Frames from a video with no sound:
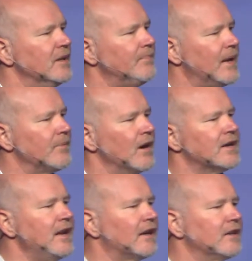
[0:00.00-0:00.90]
a paper on
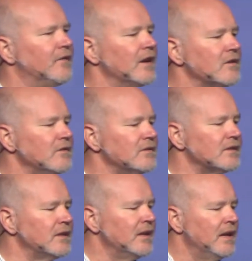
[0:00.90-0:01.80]
connected
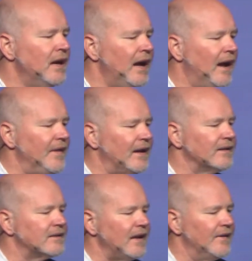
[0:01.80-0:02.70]
vehicles, and
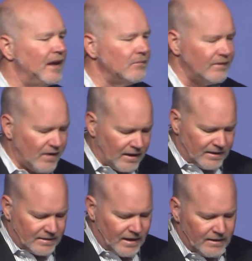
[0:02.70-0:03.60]
then we've got a
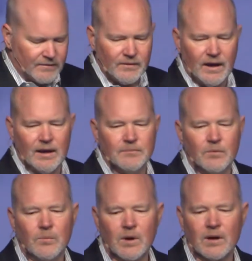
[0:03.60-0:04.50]
ton of
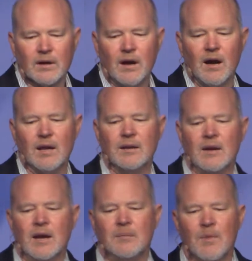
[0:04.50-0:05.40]
work on
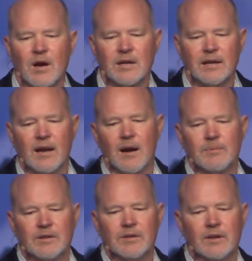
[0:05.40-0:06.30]
marketing
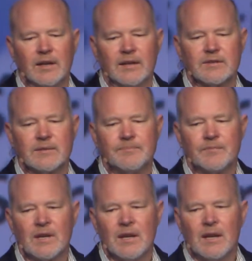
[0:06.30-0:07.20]
opportunities.
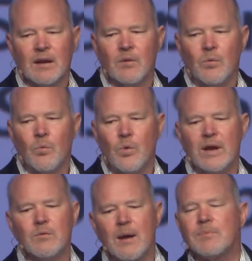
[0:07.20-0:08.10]

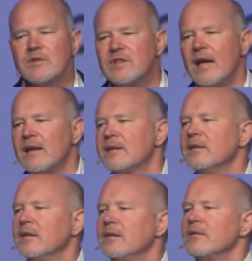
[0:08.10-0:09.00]
We represent
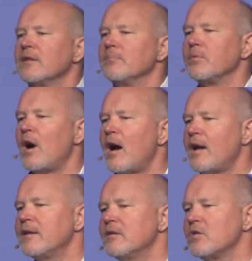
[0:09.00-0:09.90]
the
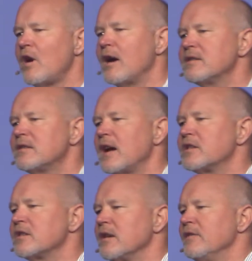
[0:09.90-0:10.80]
broad
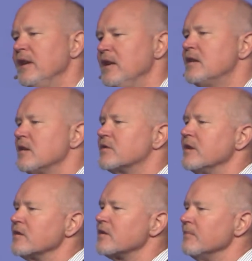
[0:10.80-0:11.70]
cross-section of the
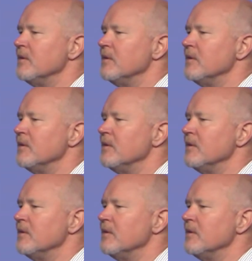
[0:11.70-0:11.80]
ecosystem.